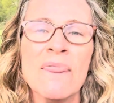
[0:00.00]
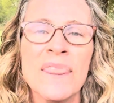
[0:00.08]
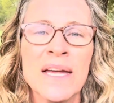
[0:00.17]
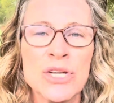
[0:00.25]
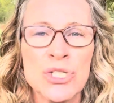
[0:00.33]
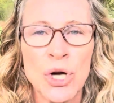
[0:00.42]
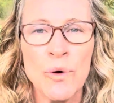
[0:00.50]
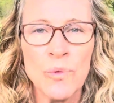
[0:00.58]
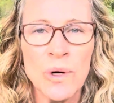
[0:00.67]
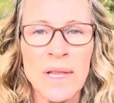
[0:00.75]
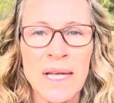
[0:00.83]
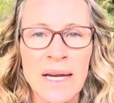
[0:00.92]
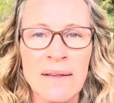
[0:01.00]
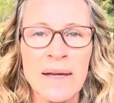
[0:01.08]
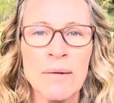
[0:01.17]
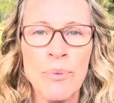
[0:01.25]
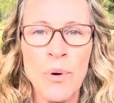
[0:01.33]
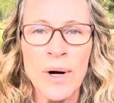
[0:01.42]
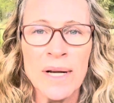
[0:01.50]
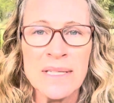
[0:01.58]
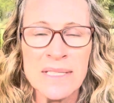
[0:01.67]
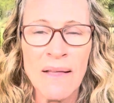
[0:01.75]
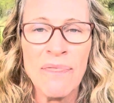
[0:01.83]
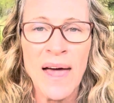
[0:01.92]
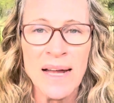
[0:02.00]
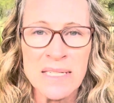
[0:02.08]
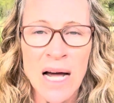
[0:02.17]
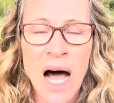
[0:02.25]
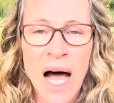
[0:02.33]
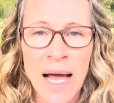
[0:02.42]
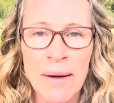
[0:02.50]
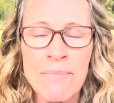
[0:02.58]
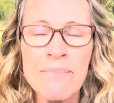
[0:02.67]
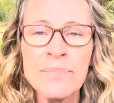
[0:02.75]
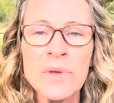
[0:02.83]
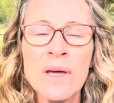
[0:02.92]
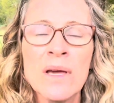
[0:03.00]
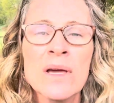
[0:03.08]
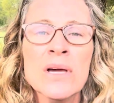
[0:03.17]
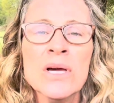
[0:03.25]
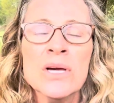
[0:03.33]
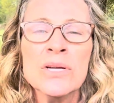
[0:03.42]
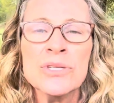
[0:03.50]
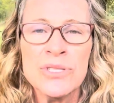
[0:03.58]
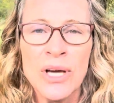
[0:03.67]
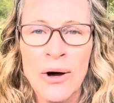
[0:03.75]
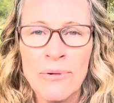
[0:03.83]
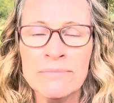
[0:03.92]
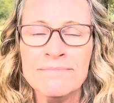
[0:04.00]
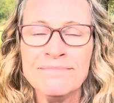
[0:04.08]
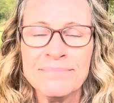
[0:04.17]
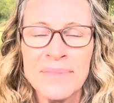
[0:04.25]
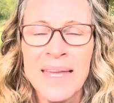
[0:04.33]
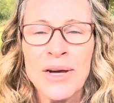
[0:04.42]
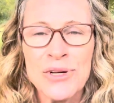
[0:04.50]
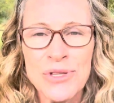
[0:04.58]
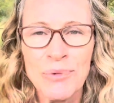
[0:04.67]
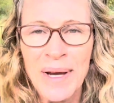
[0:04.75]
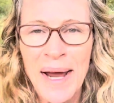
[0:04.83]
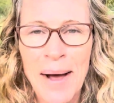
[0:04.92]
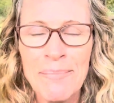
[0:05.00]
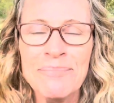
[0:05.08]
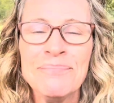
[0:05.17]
that don't really need the importance at that time. So here's the recap.